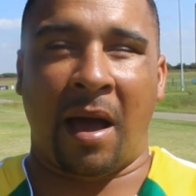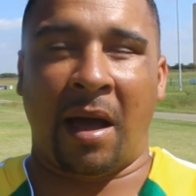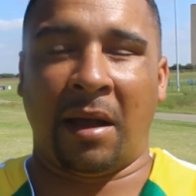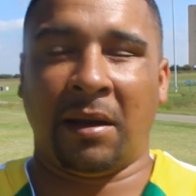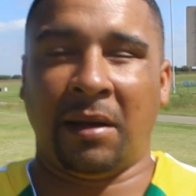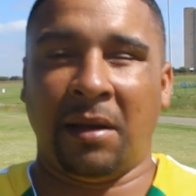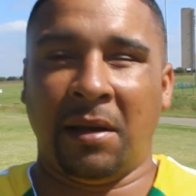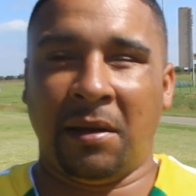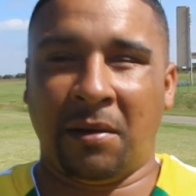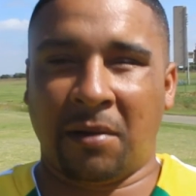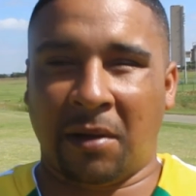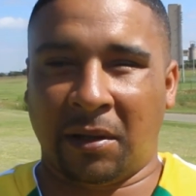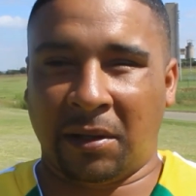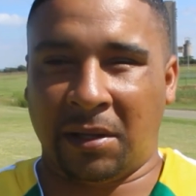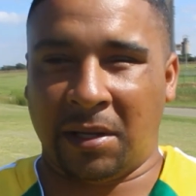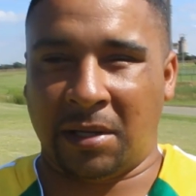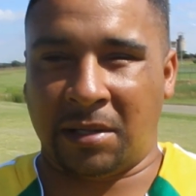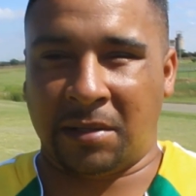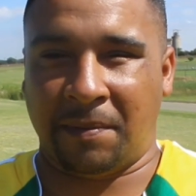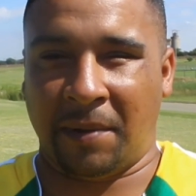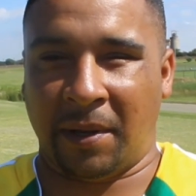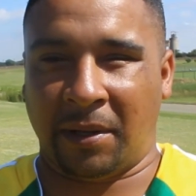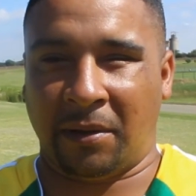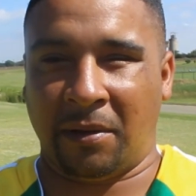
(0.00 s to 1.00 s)
I did not
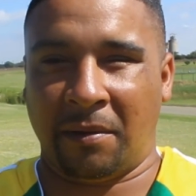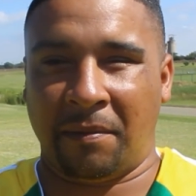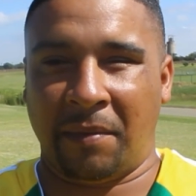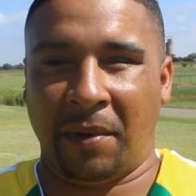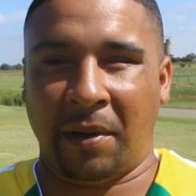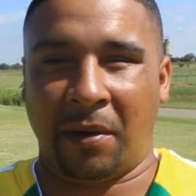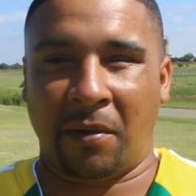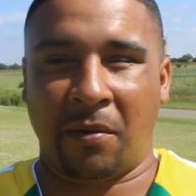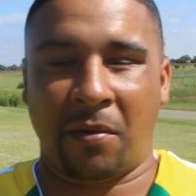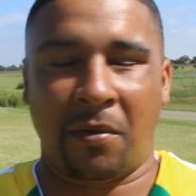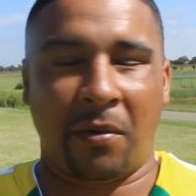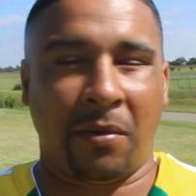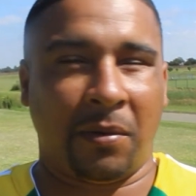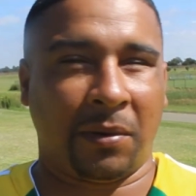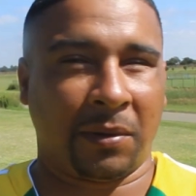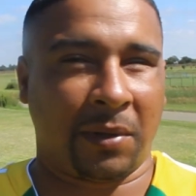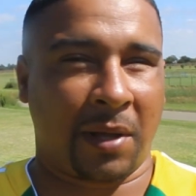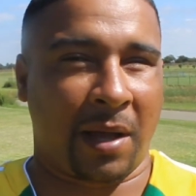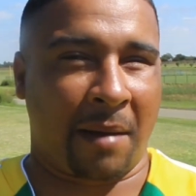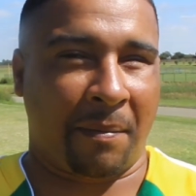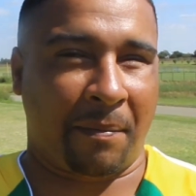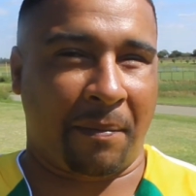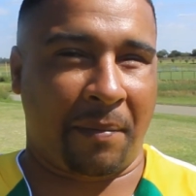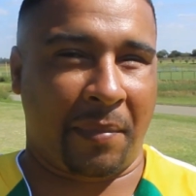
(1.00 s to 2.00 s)
expect to be called
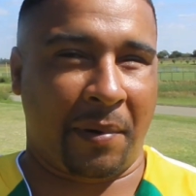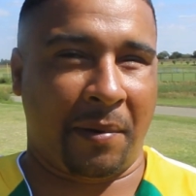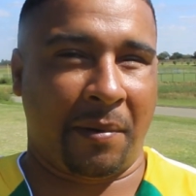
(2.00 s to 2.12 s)
up.